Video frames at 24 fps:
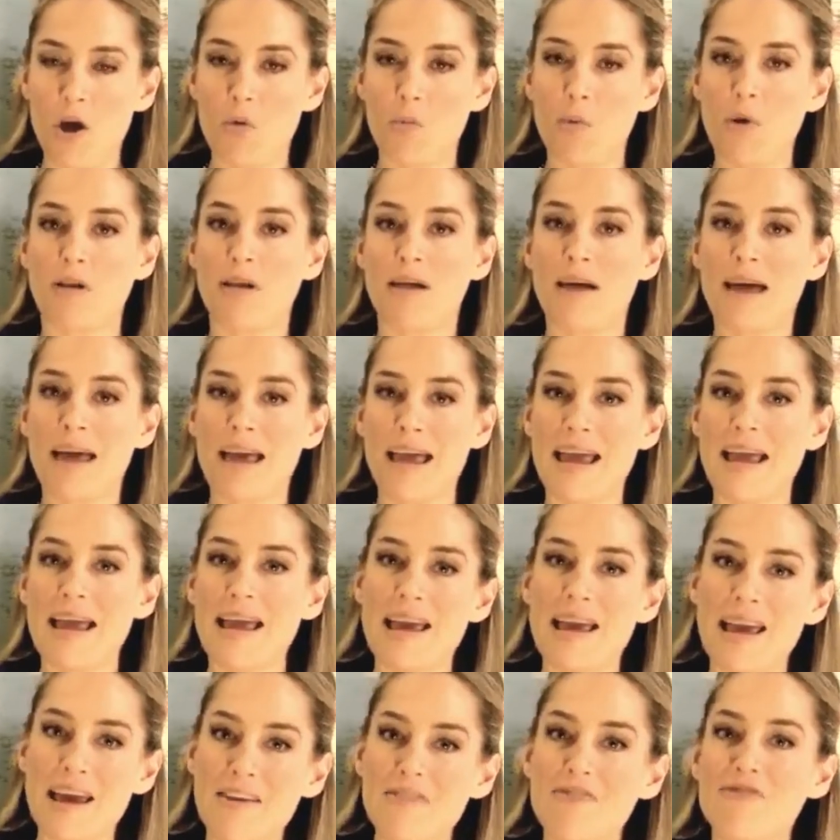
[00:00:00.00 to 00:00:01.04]
Well,
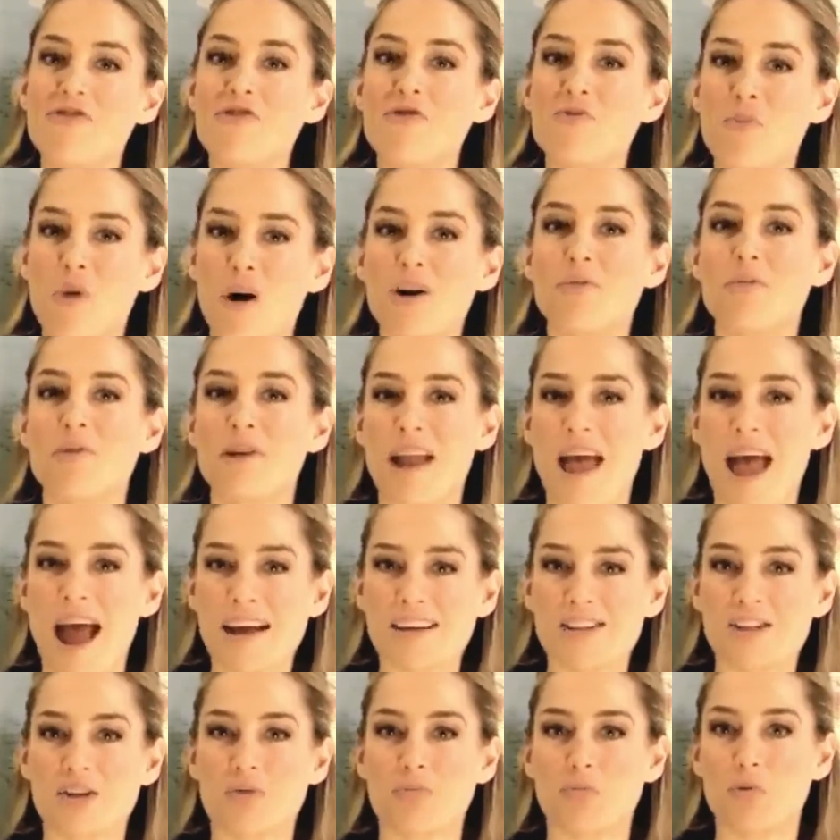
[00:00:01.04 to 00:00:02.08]
if you want to
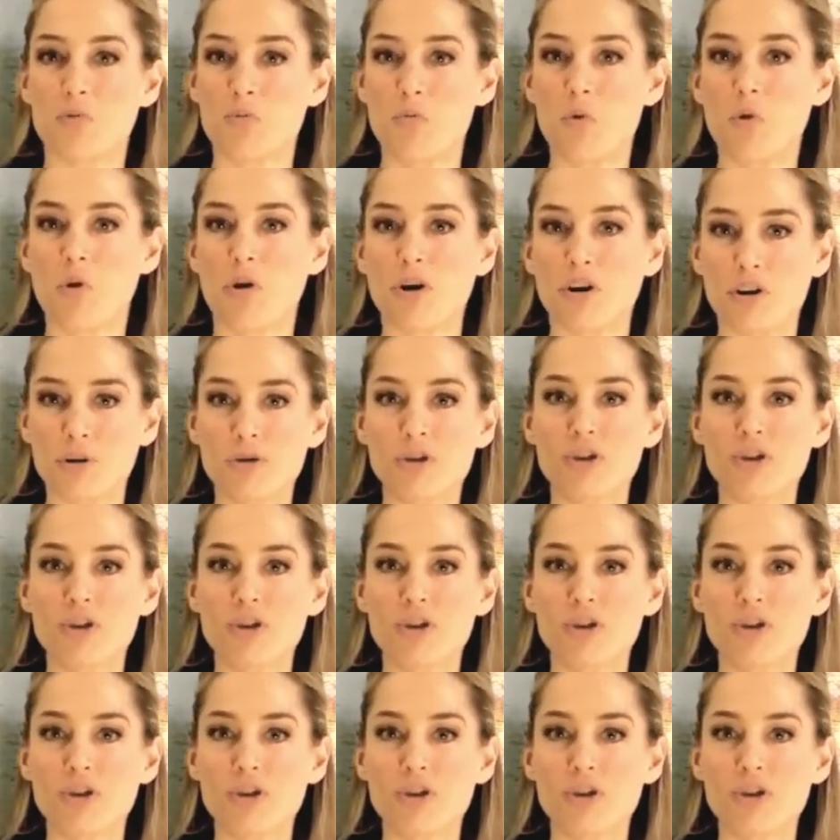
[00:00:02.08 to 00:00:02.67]
enact a reward,